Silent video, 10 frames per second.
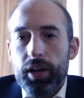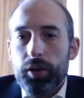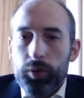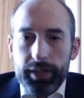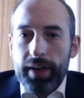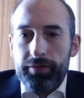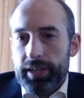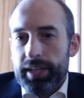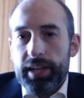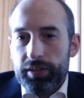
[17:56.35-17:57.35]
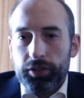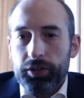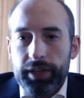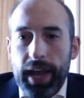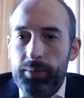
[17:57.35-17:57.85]
whatever it is, or your
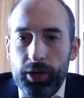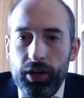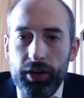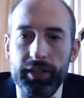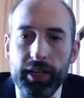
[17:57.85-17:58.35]
neighborhood.